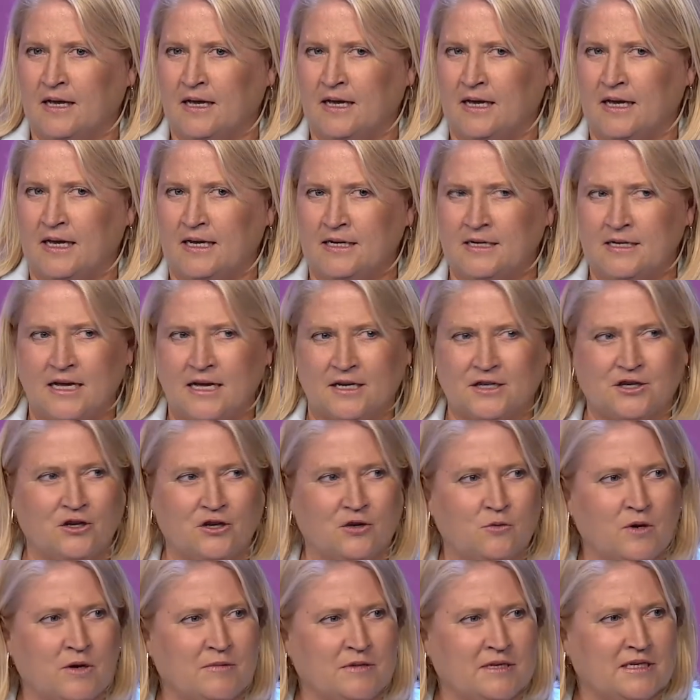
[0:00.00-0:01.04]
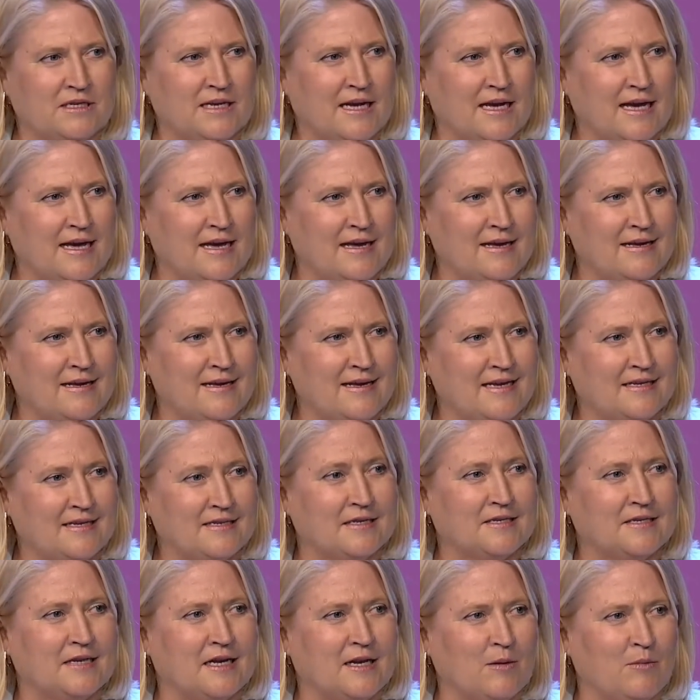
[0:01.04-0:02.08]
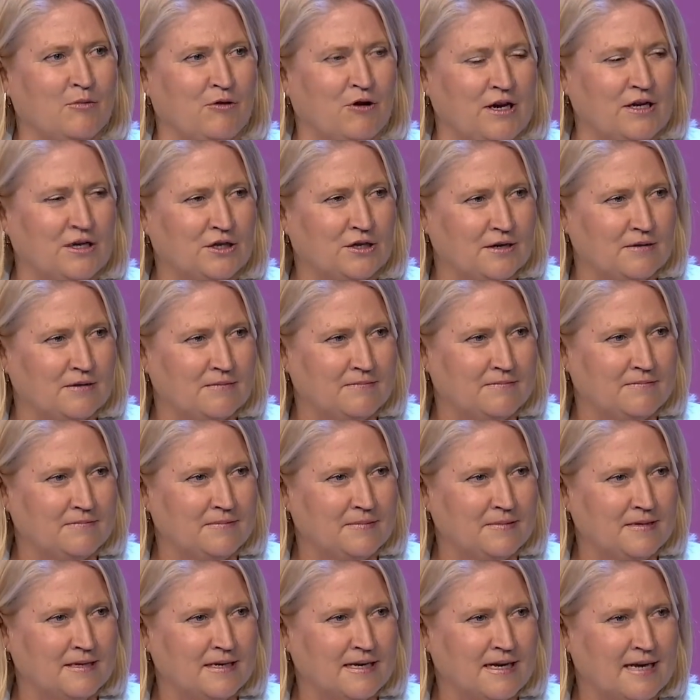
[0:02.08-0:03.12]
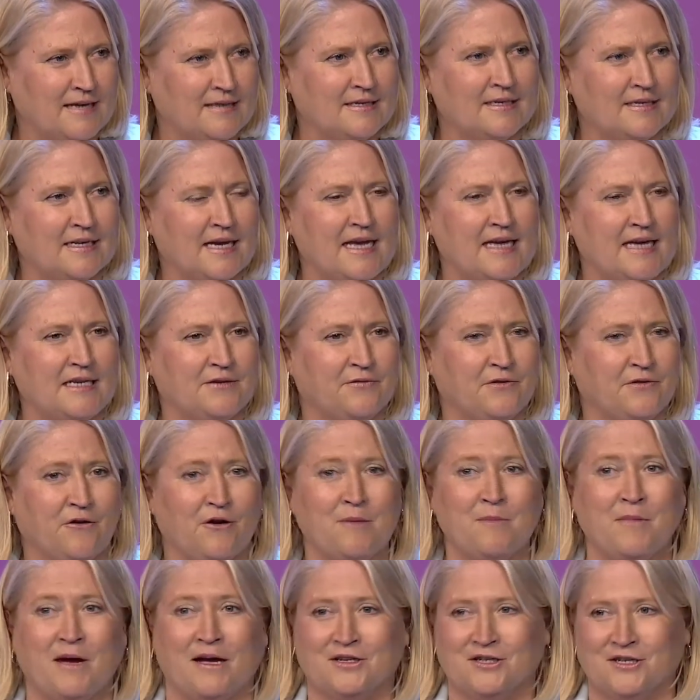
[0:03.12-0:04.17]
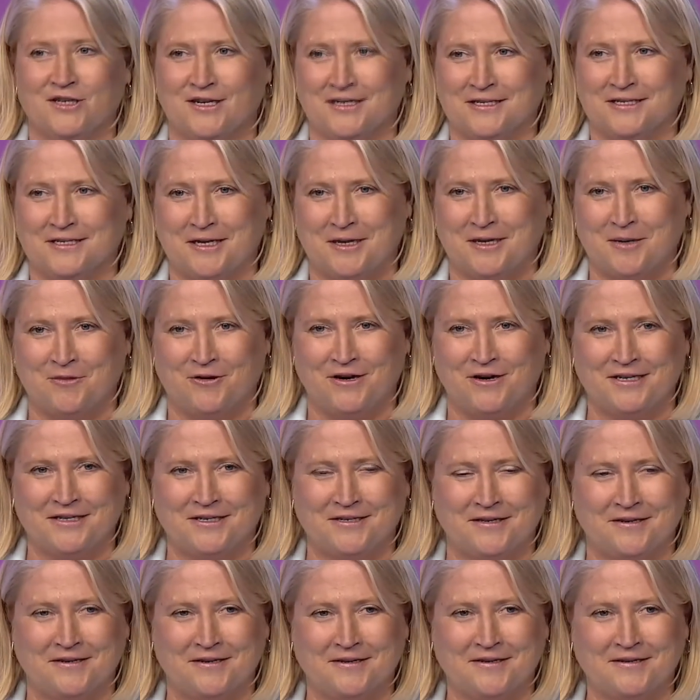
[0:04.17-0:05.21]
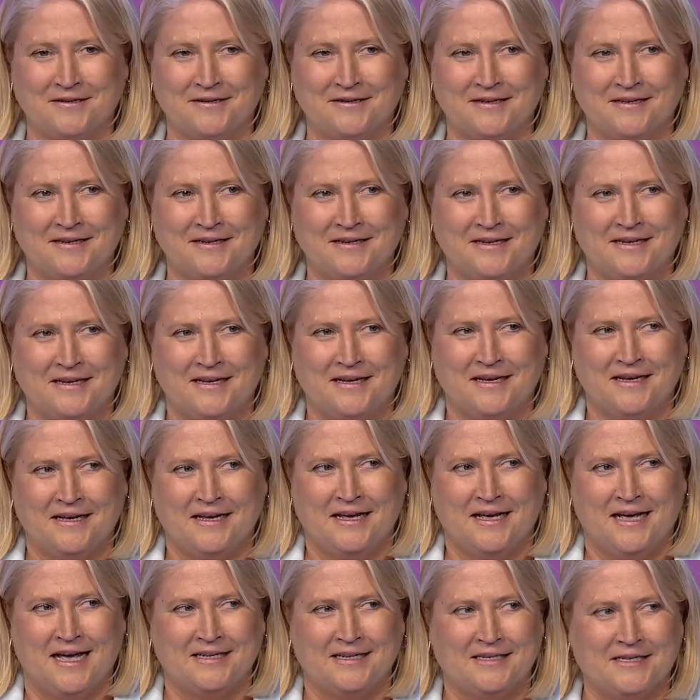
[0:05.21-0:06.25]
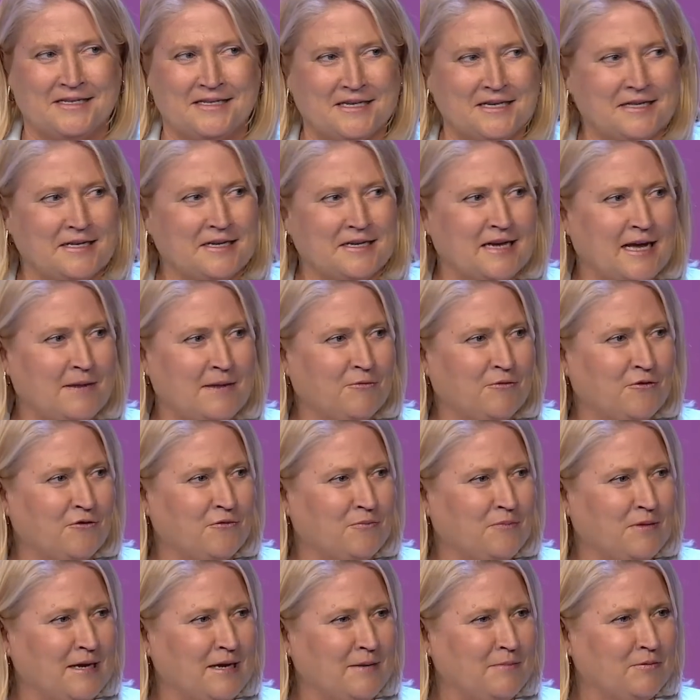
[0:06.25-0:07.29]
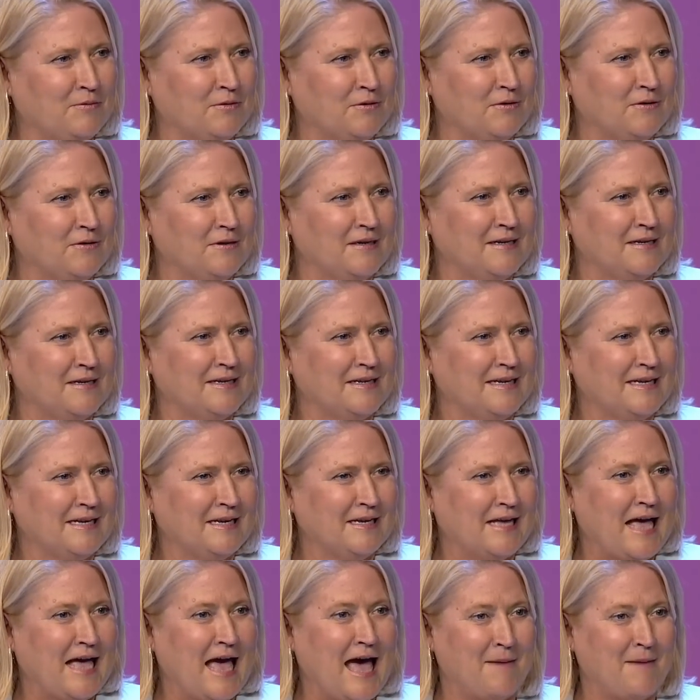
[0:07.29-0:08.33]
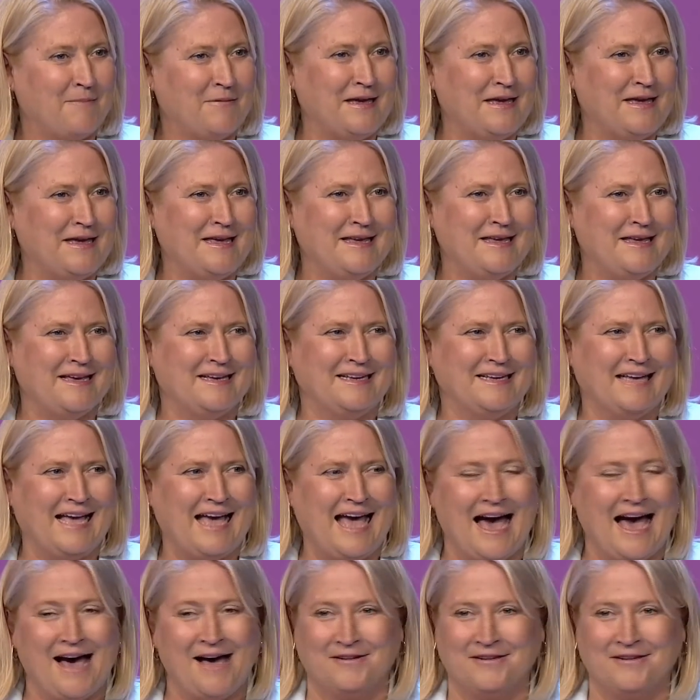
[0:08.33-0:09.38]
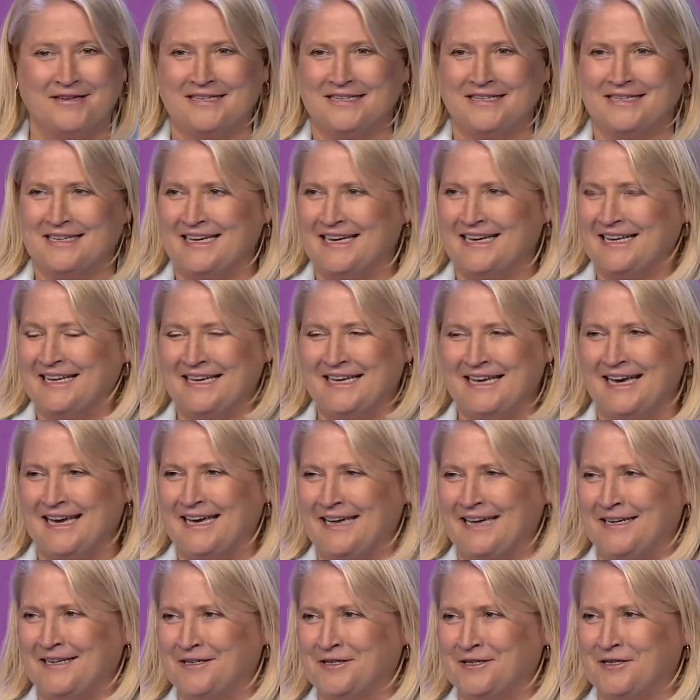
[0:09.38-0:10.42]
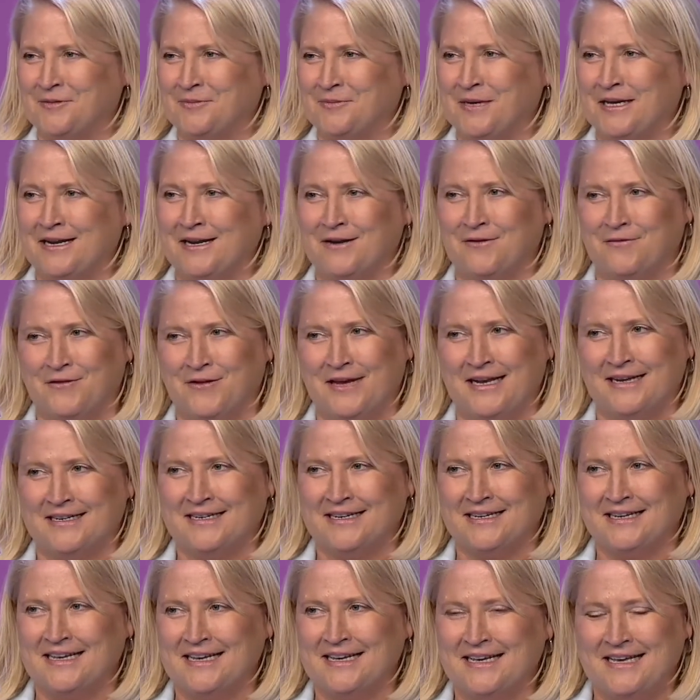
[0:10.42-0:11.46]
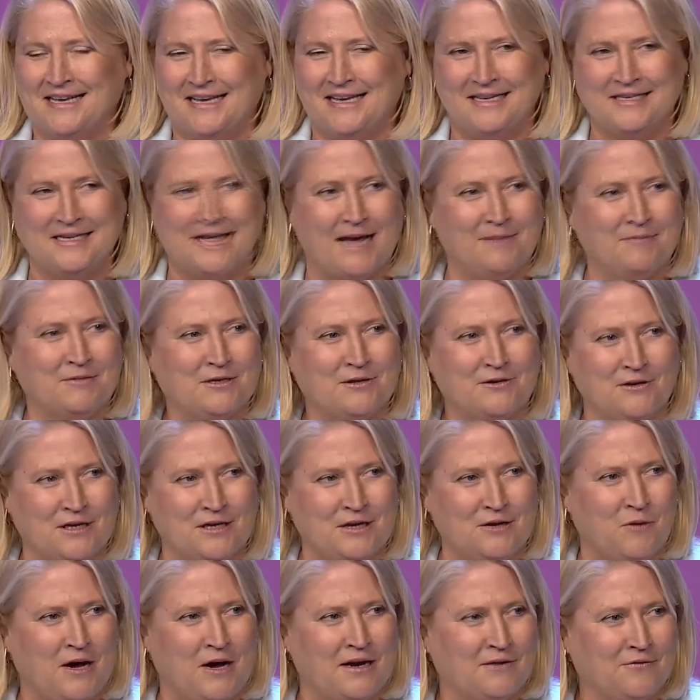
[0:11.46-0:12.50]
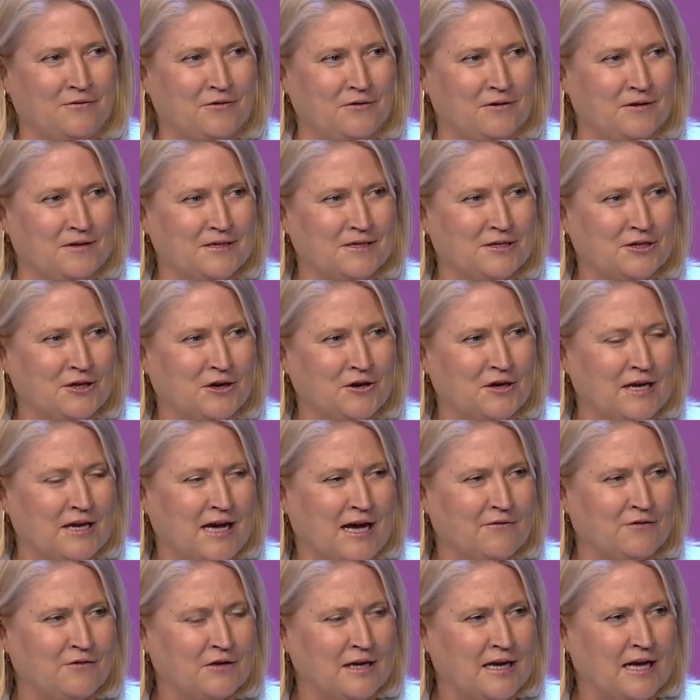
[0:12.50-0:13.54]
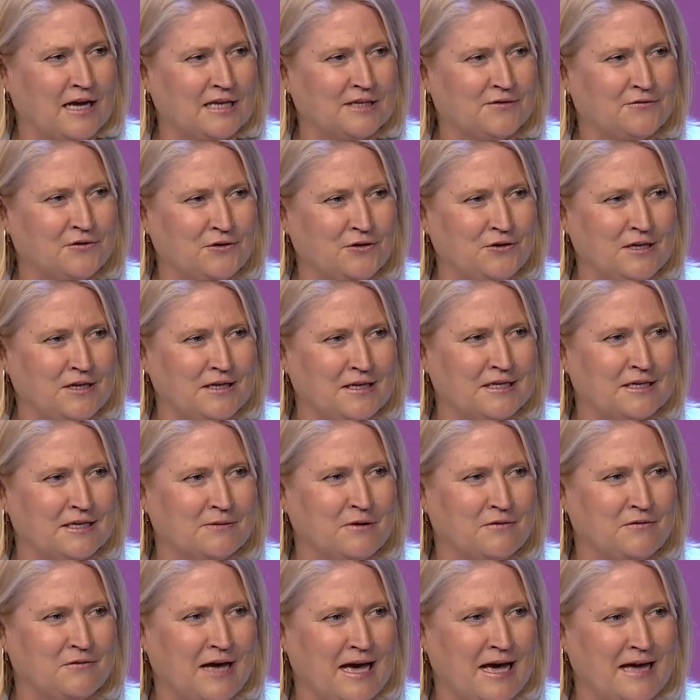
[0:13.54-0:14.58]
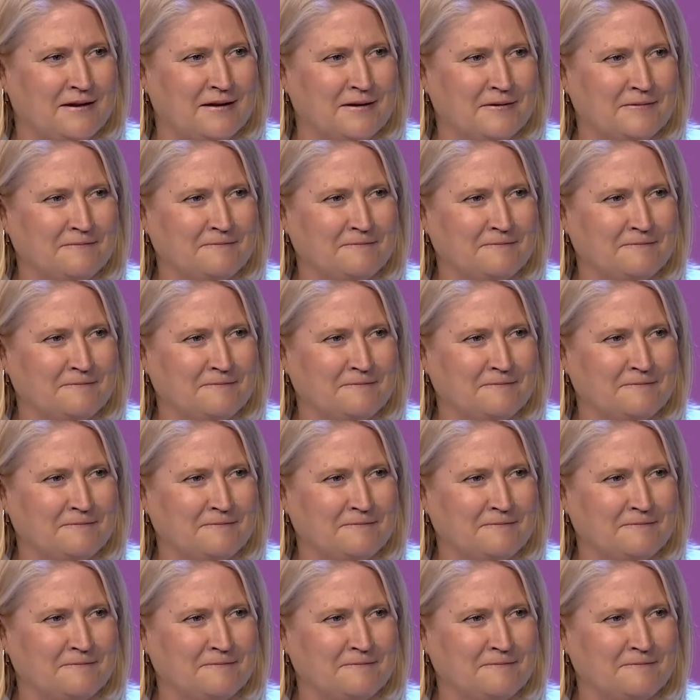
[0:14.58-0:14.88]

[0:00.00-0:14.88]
International Women's Day is a celebration, and today is very much a celebration. And to see the number of people happy, out and engaged to be in an event is absolutely wonderful, certainly after the last few years that we've had.